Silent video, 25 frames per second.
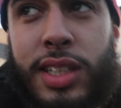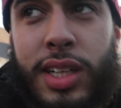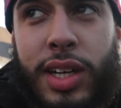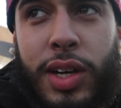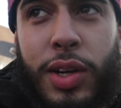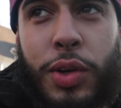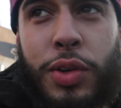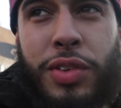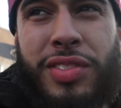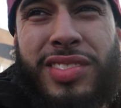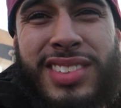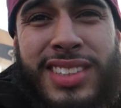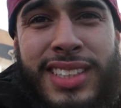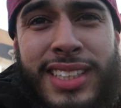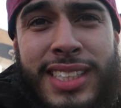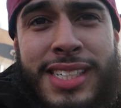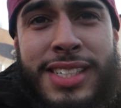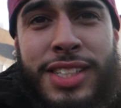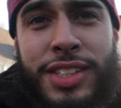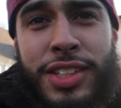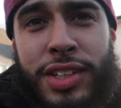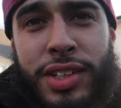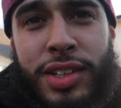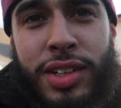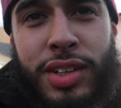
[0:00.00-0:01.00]
I don't know if it's
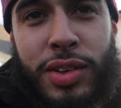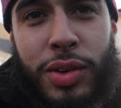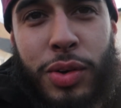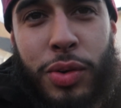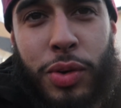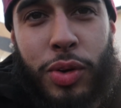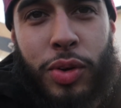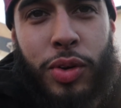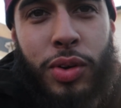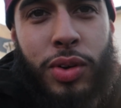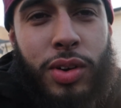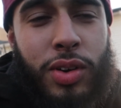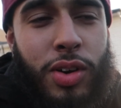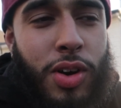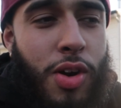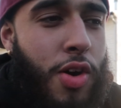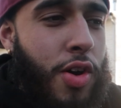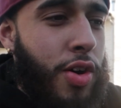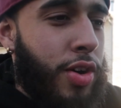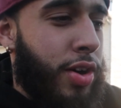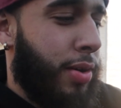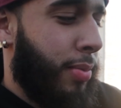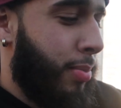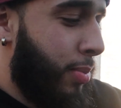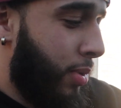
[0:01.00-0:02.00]
easier or
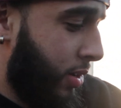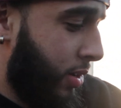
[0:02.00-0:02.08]
harder,